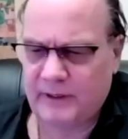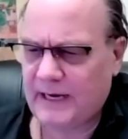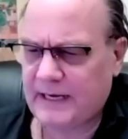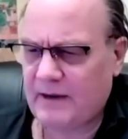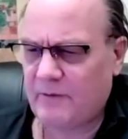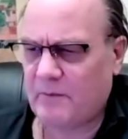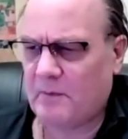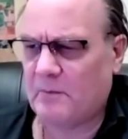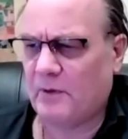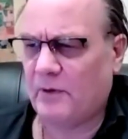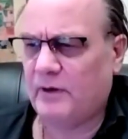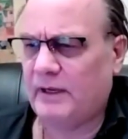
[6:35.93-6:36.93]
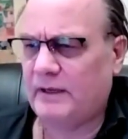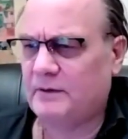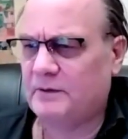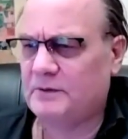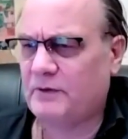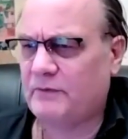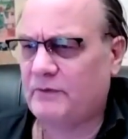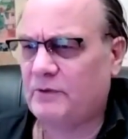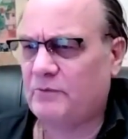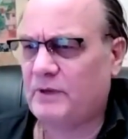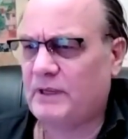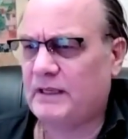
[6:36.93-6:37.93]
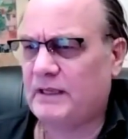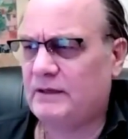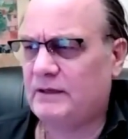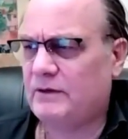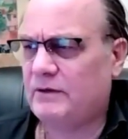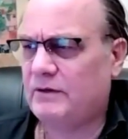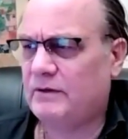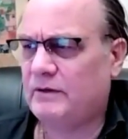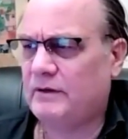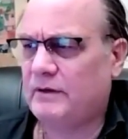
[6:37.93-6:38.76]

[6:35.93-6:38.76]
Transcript: I can't remember. It was over the weekend, or